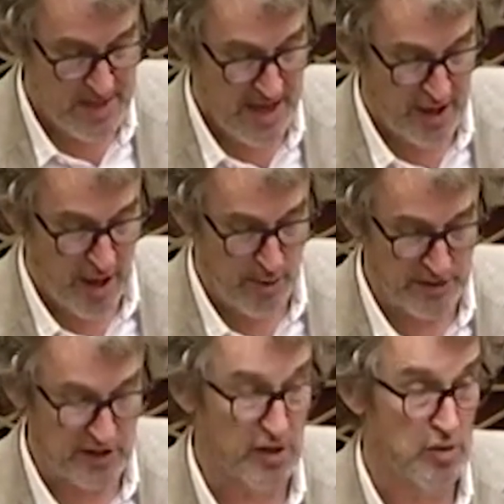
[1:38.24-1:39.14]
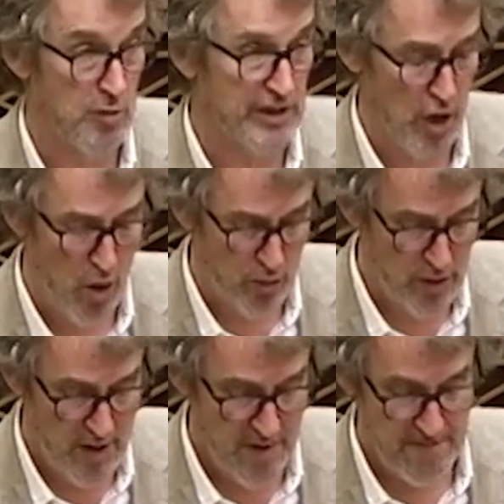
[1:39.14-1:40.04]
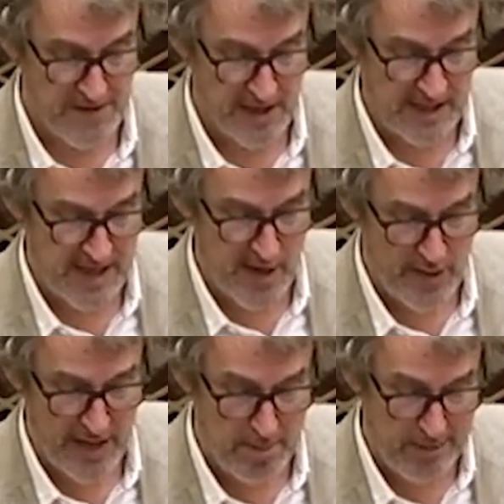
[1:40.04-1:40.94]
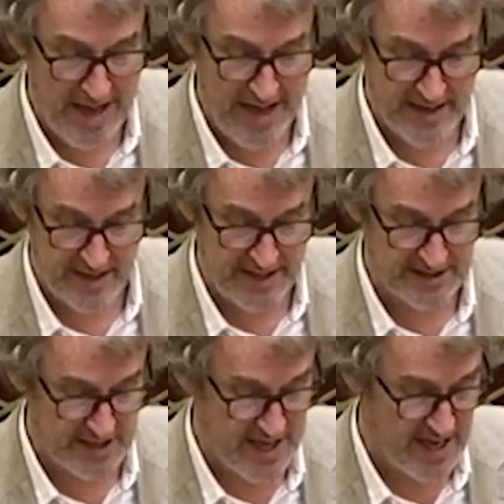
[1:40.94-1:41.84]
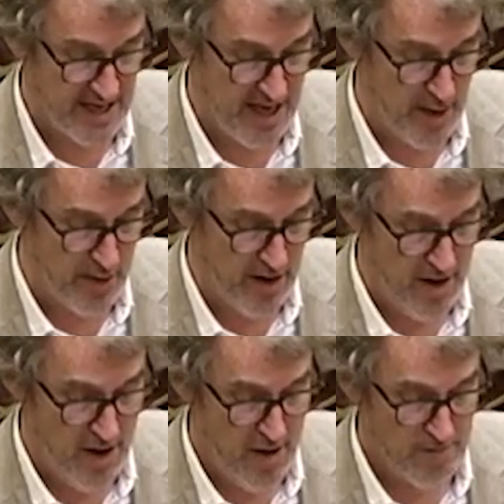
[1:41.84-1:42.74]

It lowers the threshold for declaring a planned designated area